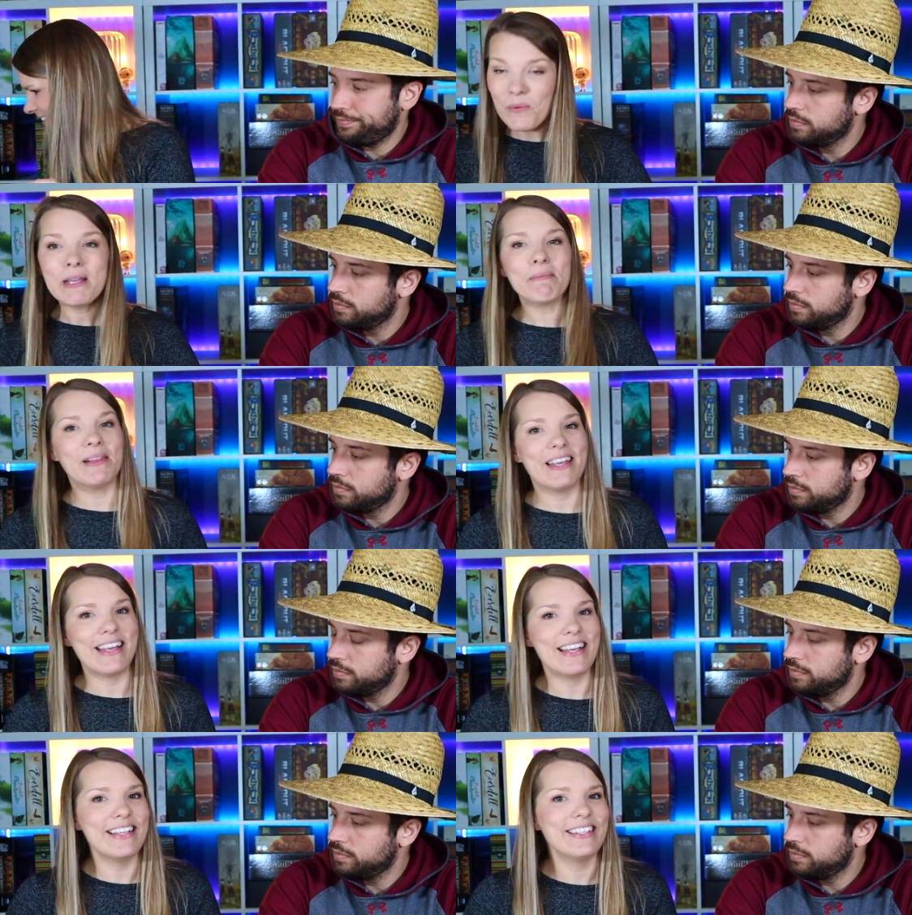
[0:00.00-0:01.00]
Speaker 1: We
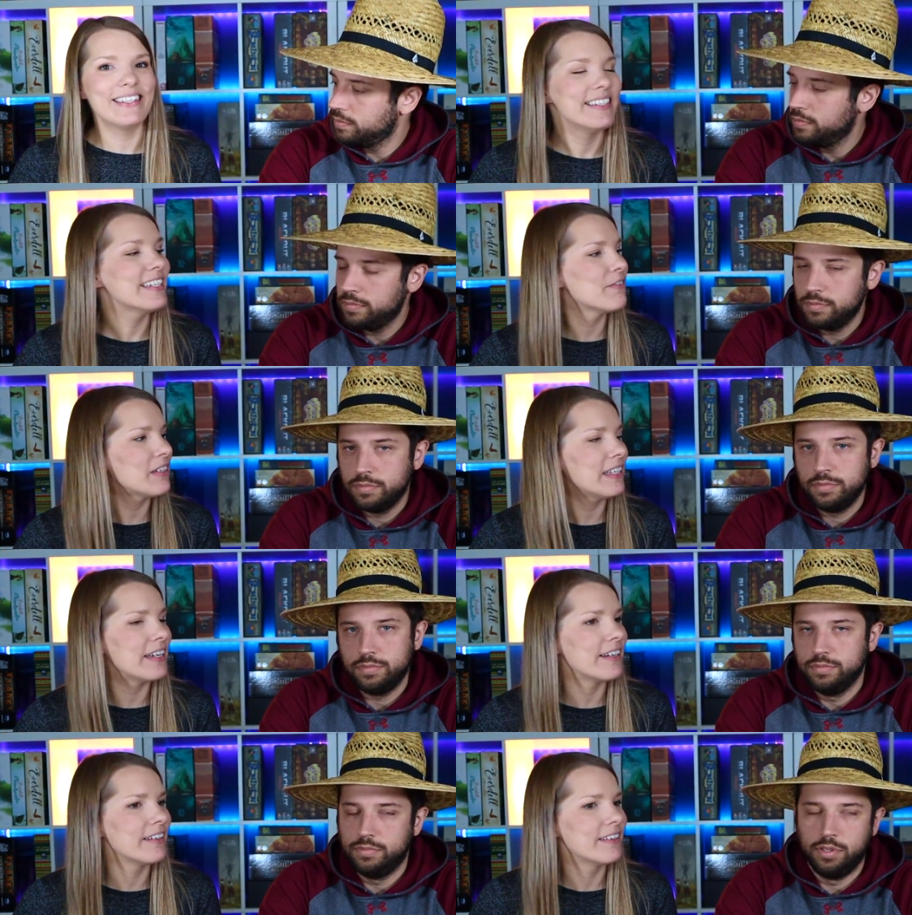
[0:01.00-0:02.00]
played
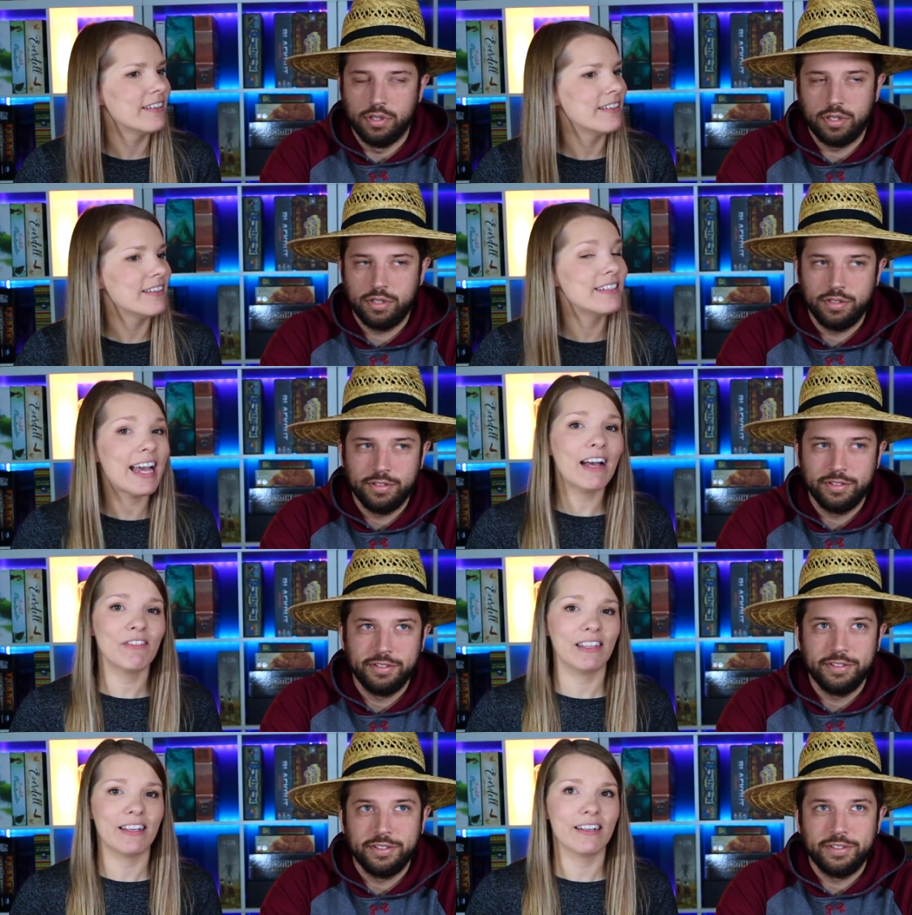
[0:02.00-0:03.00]
Nidavalier,
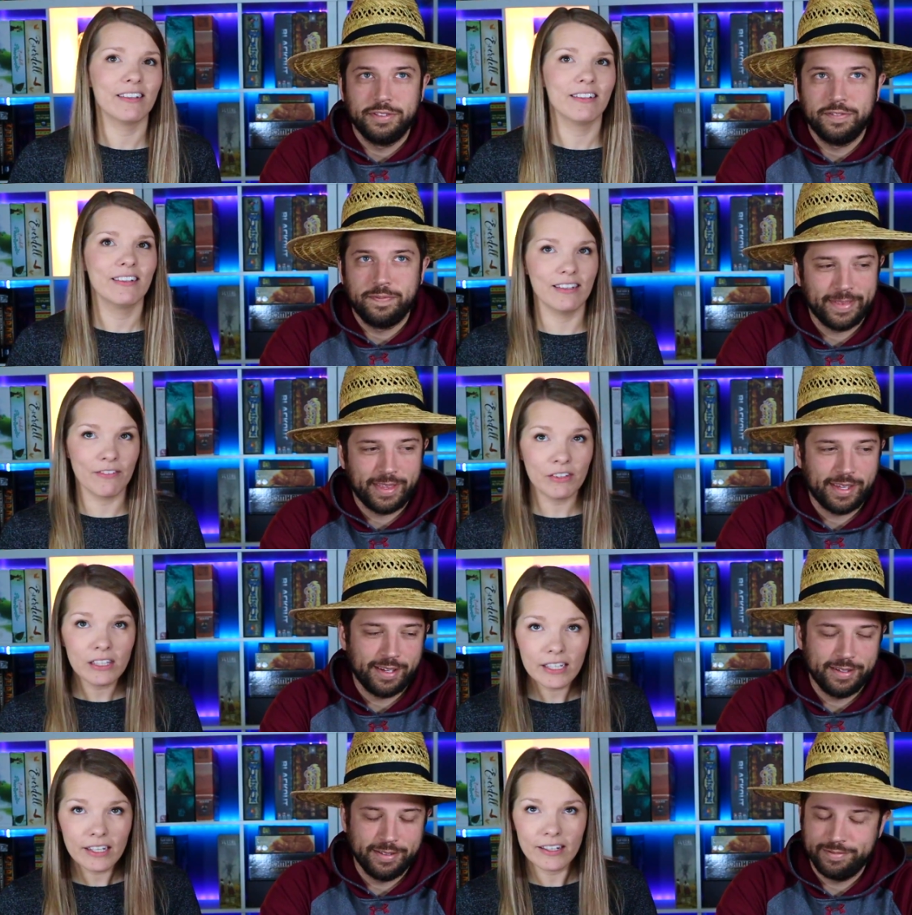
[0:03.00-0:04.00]
Nidavalier,
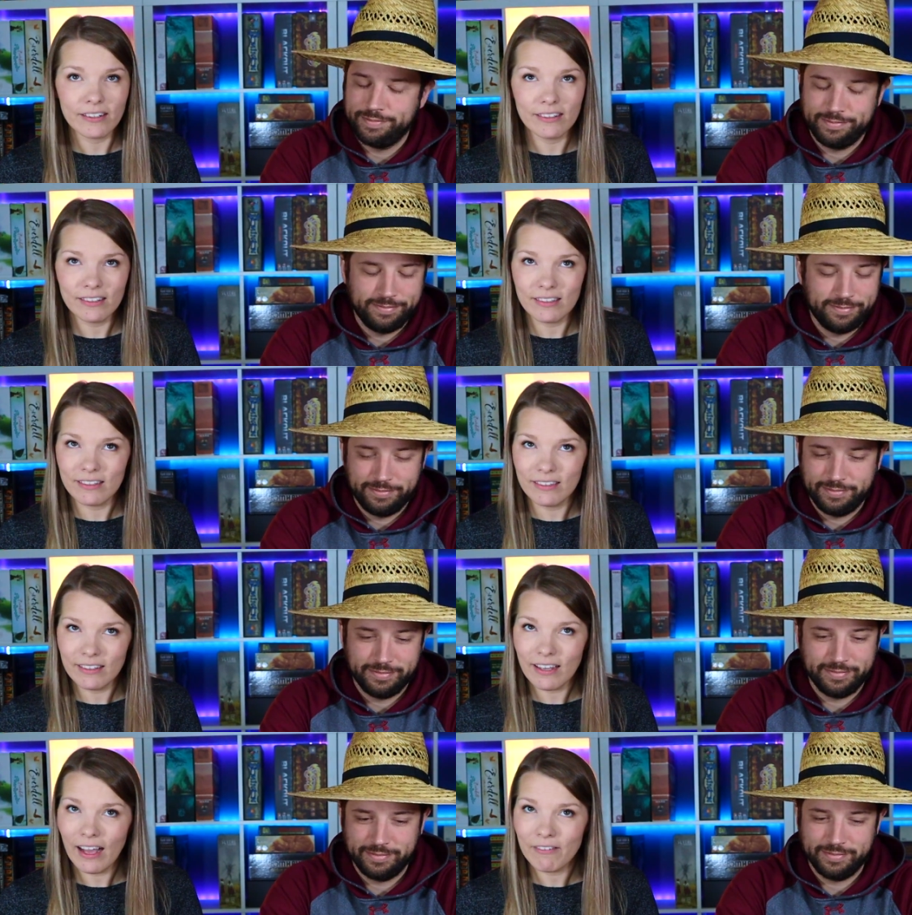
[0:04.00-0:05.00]
Nidavalier,
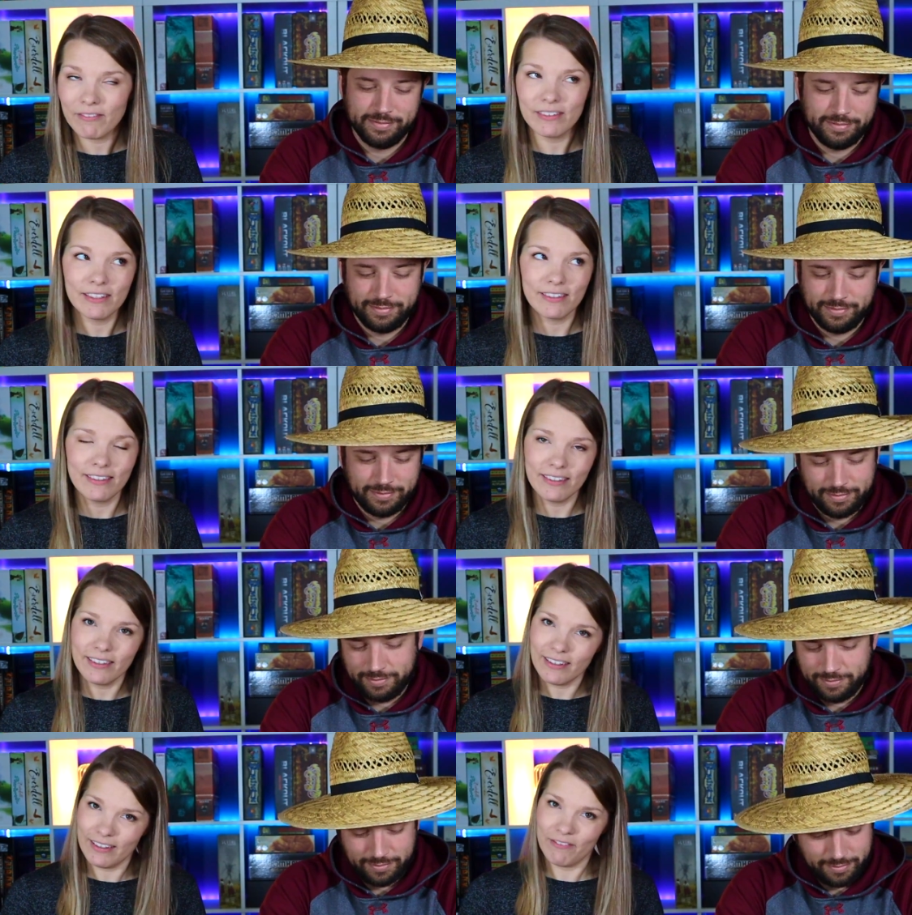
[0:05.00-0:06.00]

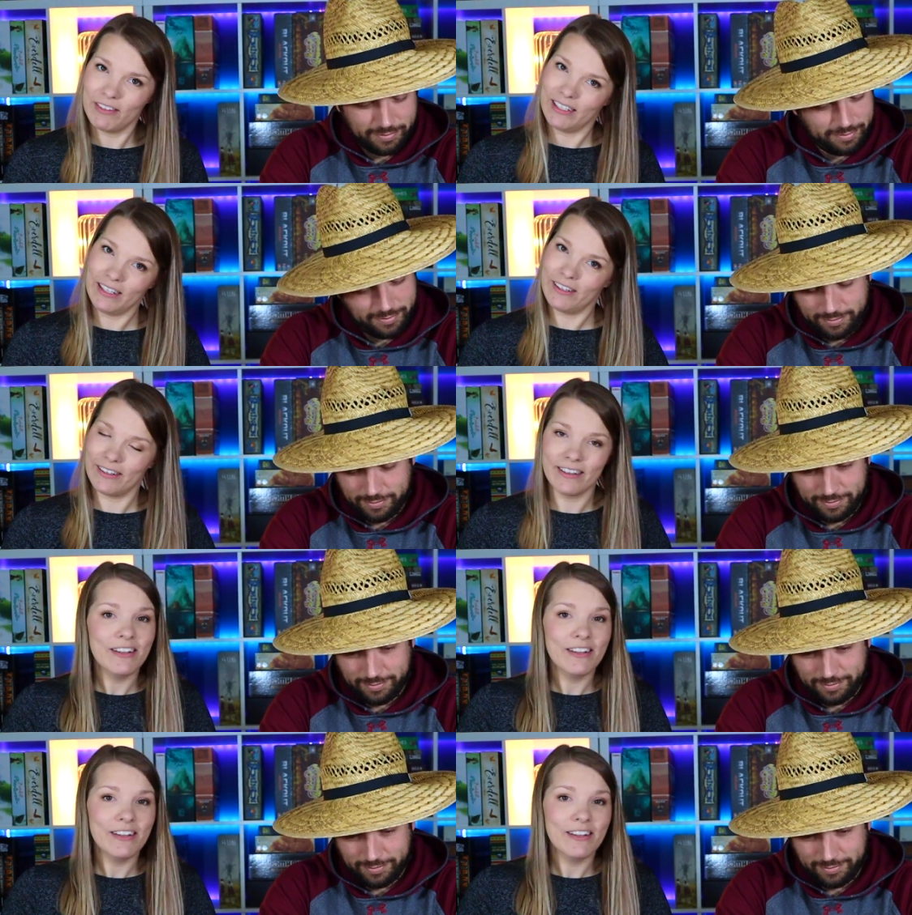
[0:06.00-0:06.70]
Nidavalier.